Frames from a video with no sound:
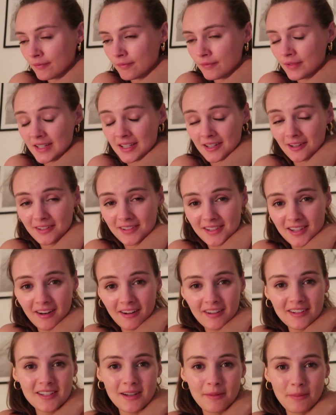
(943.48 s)
videos the
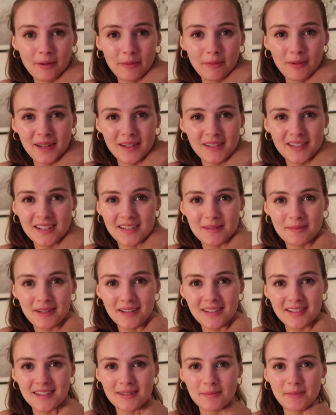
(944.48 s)
last couple of weeks, just
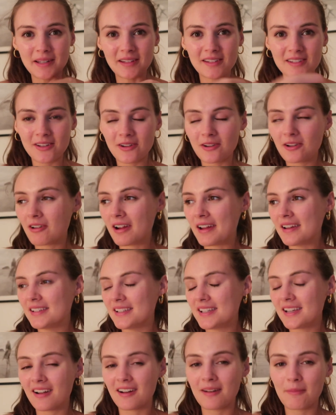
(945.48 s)
because it's been so
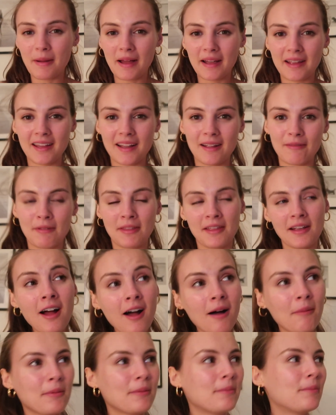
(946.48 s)
crazy kind of packing everything
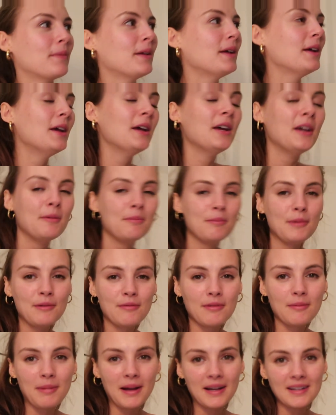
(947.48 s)
up and
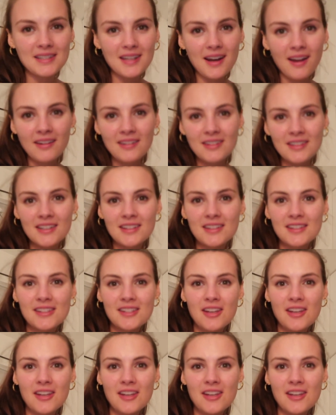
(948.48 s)
moving back to London.